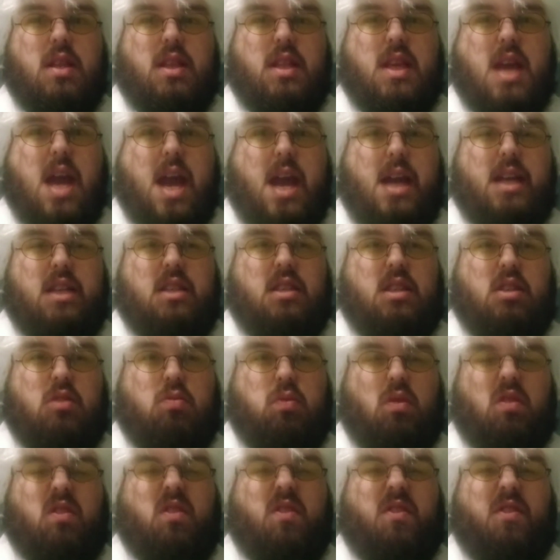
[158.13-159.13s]
The 80s
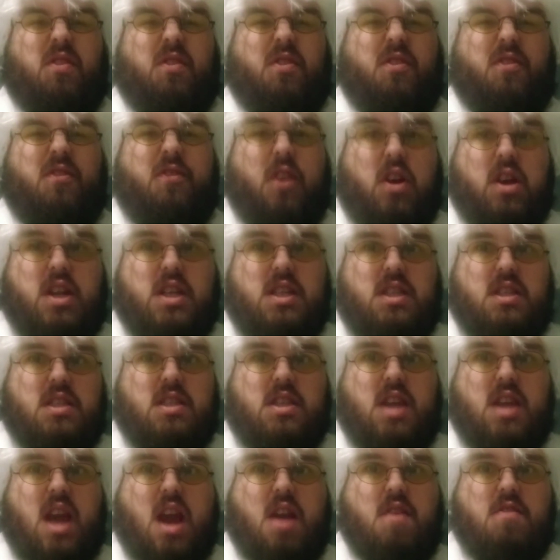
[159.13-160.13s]
one's fucking
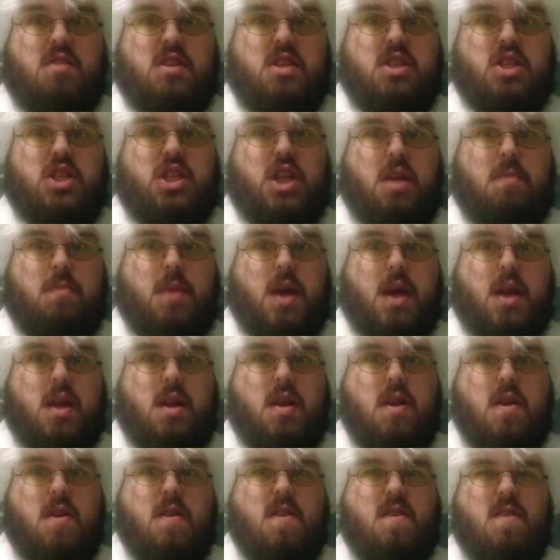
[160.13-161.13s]
scary shit, man.
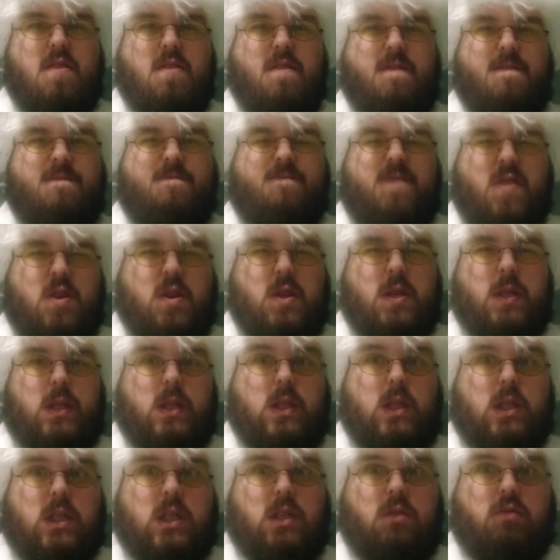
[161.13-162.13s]
Fucking
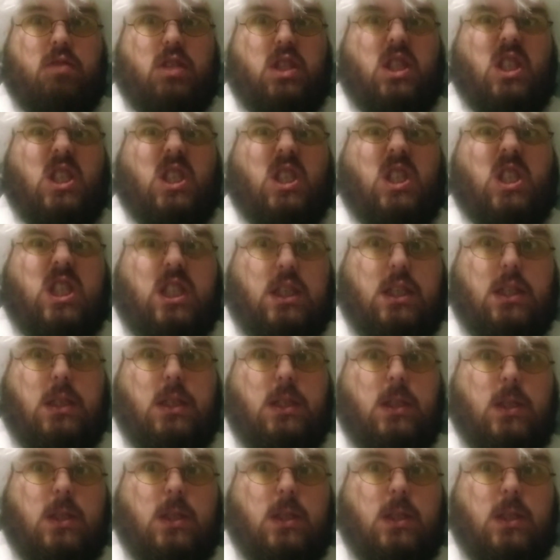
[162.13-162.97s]
scary shit.